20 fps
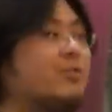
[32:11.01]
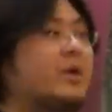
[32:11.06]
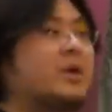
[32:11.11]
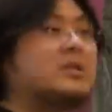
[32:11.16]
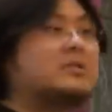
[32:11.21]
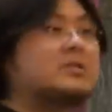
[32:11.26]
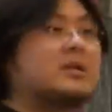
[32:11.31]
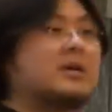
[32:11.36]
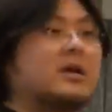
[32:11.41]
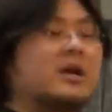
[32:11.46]

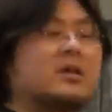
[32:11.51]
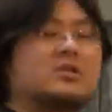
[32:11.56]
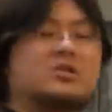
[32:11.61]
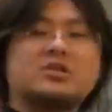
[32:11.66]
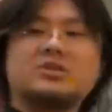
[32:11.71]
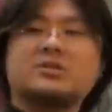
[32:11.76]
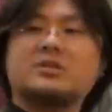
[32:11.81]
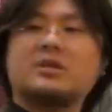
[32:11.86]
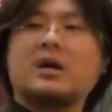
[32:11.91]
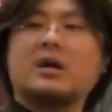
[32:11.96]
reads it and
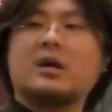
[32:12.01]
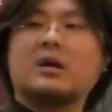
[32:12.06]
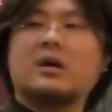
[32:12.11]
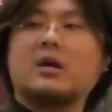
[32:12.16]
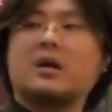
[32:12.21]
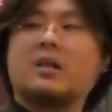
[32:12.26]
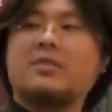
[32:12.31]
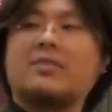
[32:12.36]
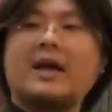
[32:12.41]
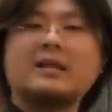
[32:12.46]
she's like,
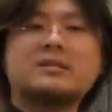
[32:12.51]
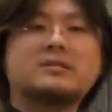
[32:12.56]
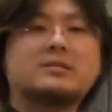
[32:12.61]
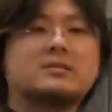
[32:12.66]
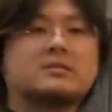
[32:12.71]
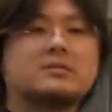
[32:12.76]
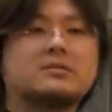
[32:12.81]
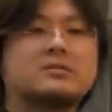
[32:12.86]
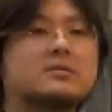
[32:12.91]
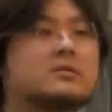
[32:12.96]

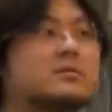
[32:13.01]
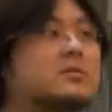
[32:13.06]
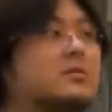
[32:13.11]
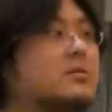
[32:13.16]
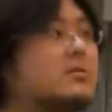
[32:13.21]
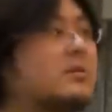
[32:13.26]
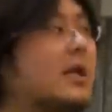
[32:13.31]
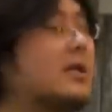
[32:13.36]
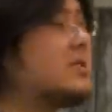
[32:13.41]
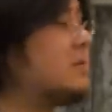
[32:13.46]
that's,
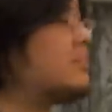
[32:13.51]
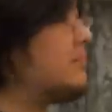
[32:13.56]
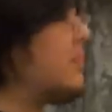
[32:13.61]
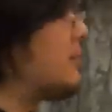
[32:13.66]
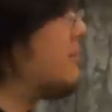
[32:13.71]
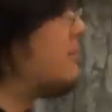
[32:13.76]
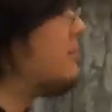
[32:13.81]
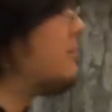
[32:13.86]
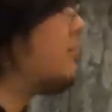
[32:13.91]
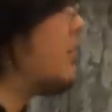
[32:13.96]
that's
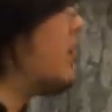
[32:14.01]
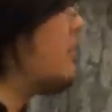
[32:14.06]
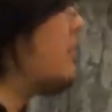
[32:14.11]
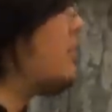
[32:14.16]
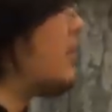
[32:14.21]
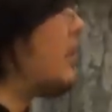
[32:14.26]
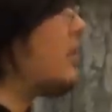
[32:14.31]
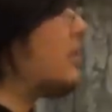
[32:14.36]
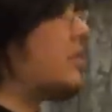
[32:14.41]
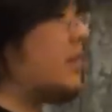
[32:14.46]
my brother,
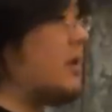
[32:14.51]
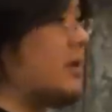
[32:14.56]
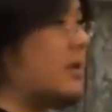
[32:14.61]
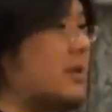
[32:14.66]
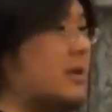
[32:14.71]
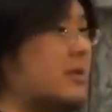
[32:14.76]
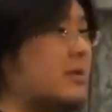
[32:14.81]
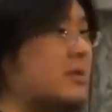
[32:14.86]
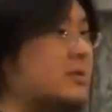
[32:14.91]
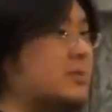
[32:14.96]
I think,
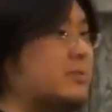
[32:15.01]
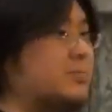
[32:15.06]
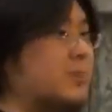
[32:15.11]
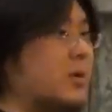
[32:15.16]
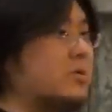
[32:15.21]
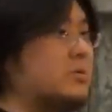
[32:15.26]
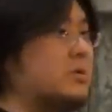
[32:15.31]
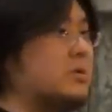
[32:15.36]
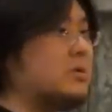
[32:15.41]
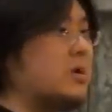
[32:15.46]
that this
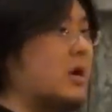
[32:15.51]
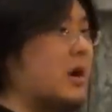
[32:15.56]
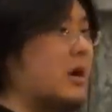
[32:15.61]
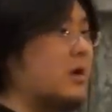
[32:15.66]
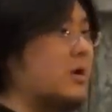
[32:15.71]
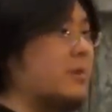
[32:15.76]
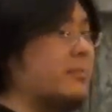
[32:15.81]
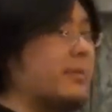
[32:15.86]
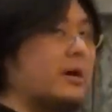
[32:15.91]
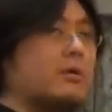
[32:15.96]
post is
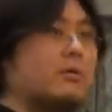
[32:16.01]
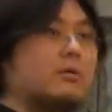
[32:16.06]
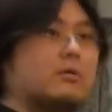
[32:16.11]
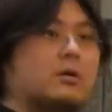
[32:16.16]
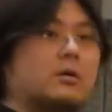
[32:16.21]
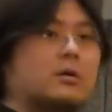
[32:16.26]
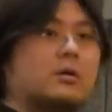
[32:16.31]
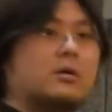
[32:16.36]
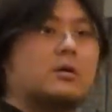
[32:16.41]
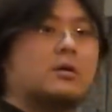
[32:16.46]
talking about.
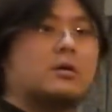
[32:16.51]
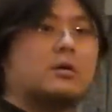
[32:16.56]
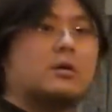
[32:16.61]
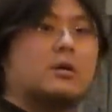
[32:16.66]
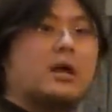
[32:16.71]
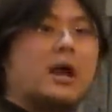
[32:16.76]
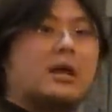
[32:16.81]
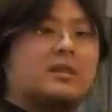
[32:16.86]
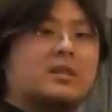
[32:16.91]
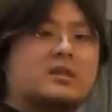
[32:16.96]

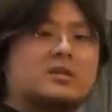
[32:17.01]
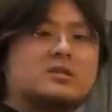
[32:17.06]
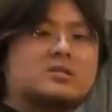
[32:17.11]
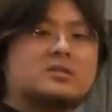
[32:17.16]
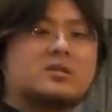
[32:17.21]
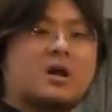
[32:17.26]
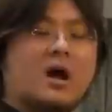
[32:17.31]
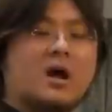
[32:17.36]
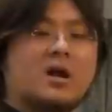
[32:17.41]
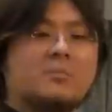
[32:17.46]
I think this
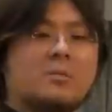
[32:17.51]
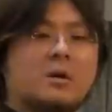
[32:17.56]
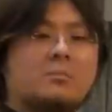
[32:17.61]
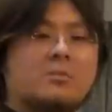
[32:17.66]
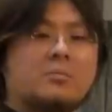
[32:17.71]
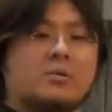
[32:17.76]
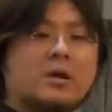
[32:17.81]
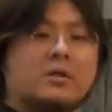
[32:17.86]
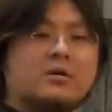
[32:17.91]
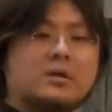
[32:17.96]
is talking about
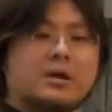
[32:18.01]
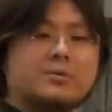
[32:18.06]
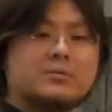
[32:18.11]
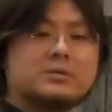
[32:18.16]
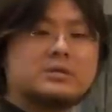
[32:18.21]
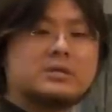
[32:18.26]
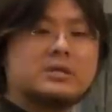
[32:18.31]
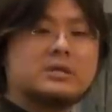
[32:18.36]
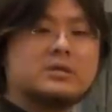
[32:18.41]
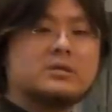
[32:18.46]
my brother that
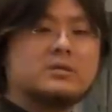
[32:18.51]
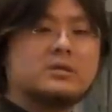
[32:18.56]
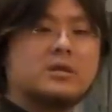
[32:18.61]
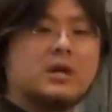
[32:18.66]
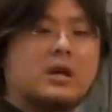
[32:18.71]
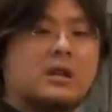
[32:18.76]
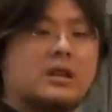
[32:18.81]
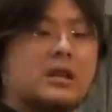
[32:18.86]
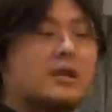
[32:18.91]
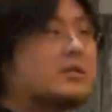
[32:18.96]
was killed
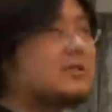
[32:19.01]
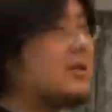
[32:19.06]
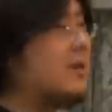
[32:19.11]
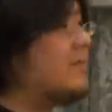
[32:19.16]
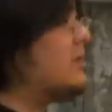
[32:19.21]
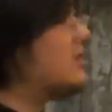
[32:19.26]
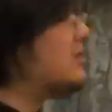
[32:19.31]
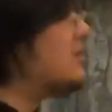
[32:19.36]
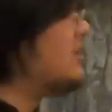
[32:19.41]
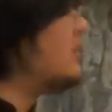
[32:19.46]
like
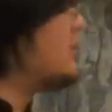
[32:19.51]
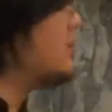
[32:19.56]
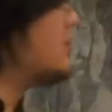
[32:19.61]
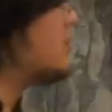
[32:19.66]
seventeen